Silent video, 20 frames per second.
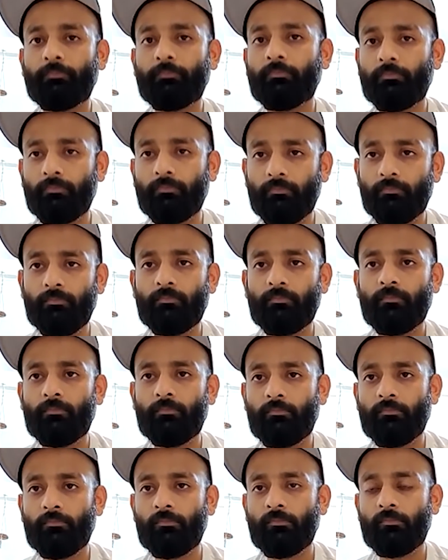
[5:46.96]

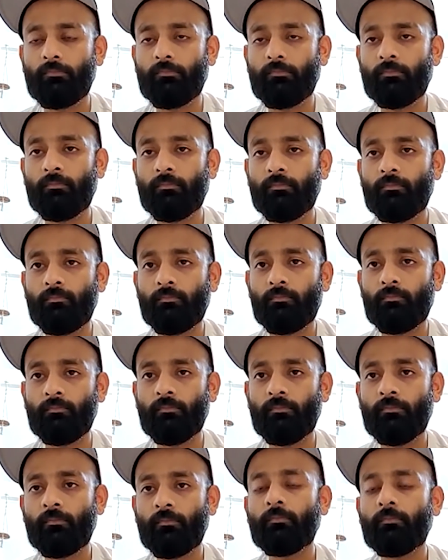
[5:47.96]

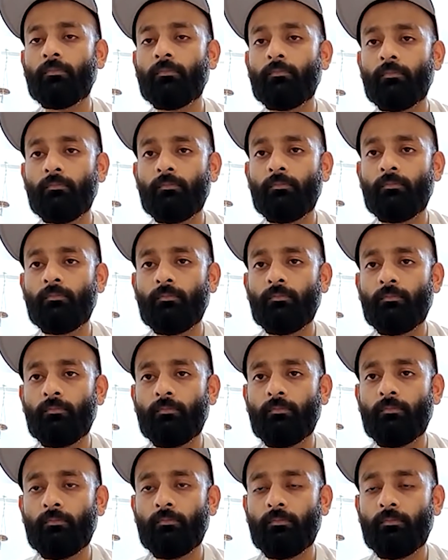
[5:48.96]
The person shown says nothing.